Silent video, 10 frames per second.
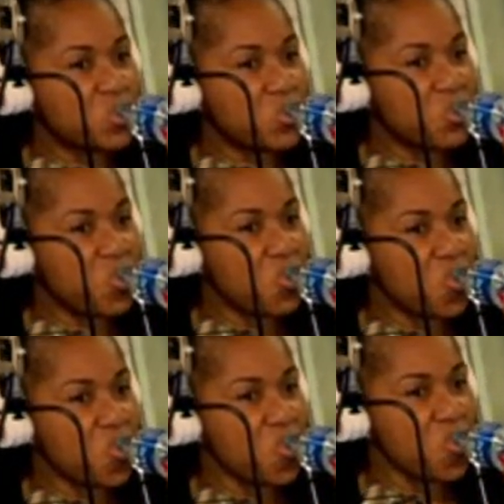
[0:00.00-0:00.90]
what
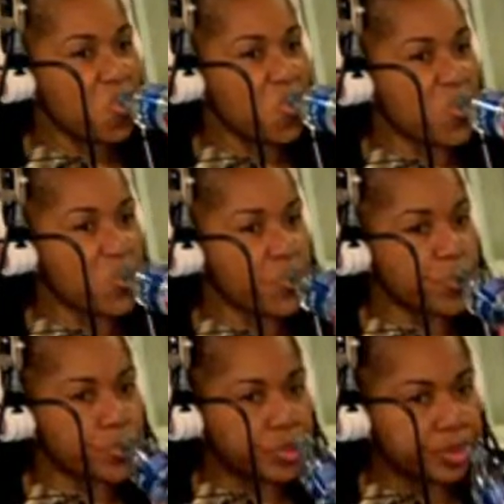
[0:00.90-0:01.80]
about the state
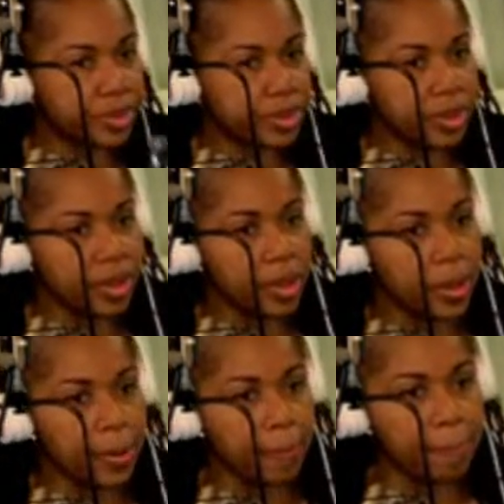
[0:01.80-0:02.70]
attorney, the white
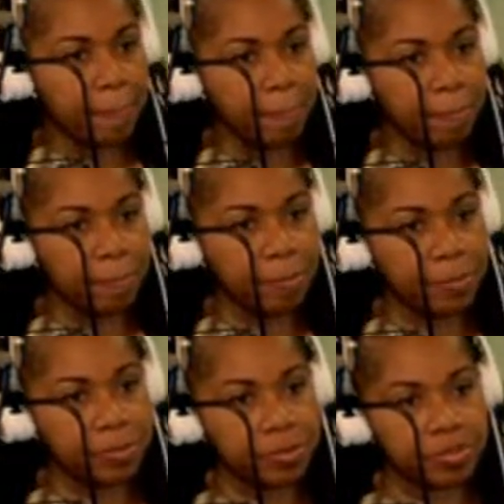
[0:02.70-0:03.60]
woman
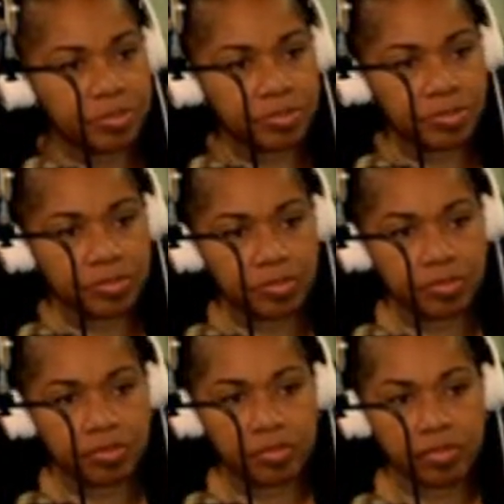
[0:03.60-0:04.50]
that's in,
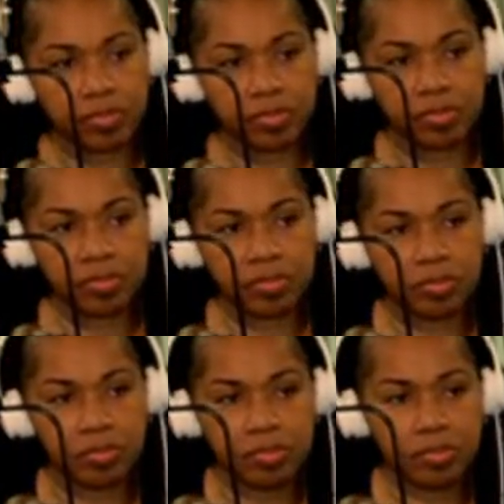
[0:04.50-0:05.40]
is she
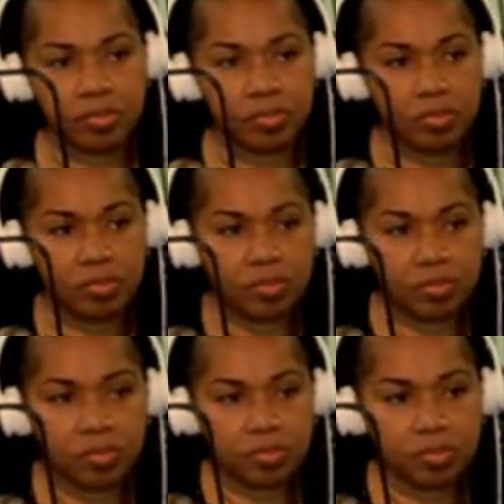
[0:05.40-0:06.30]
Pinellas, that is
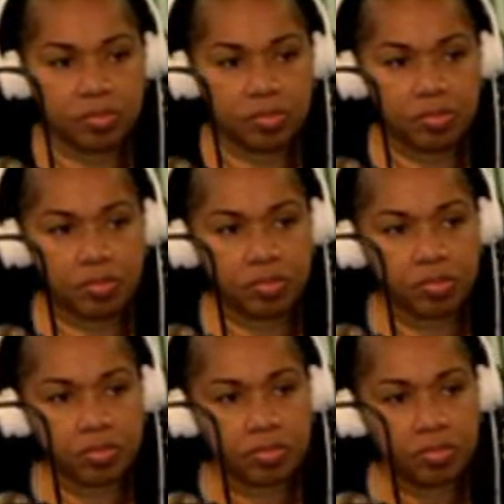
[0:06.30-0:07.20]
beginning to
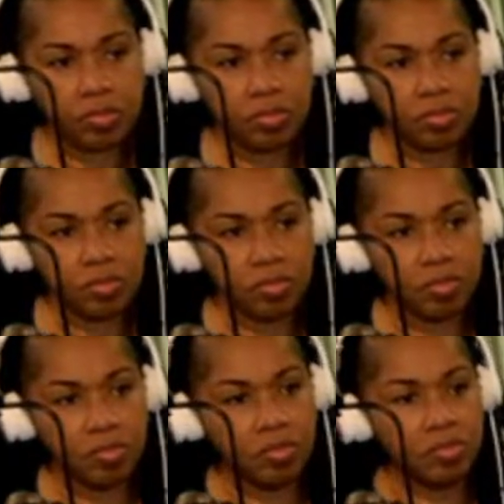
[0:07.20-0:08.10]
direct file
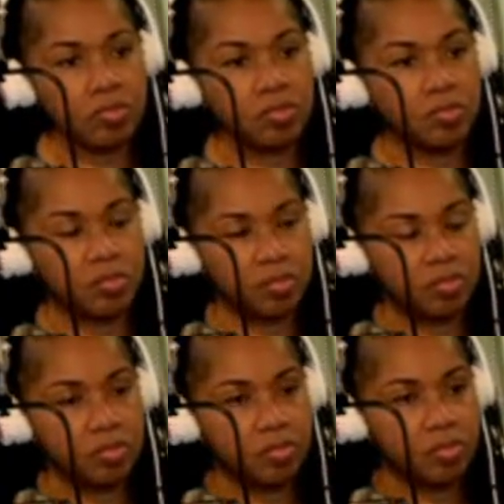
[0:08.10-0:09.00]

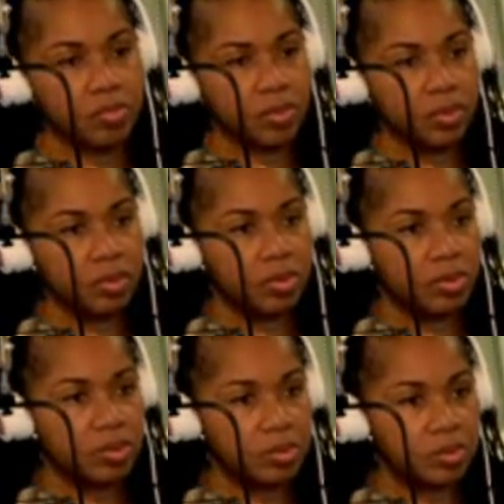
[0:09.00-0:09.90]
youthful
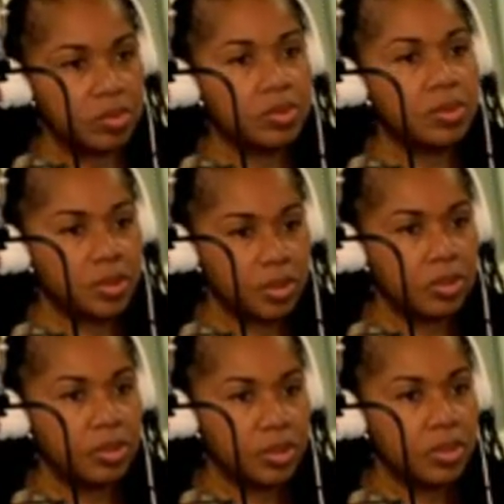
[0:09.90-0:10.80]
offenders?
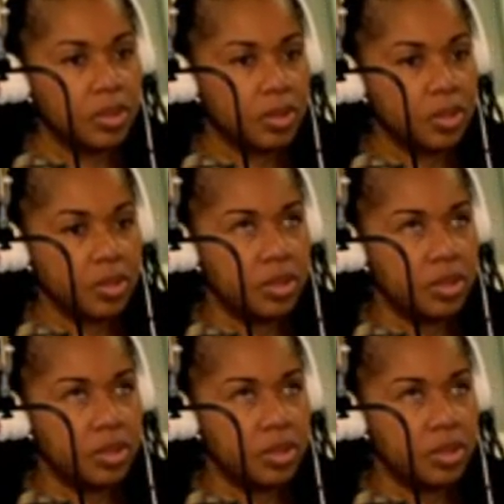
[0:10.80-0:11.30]
Who is that?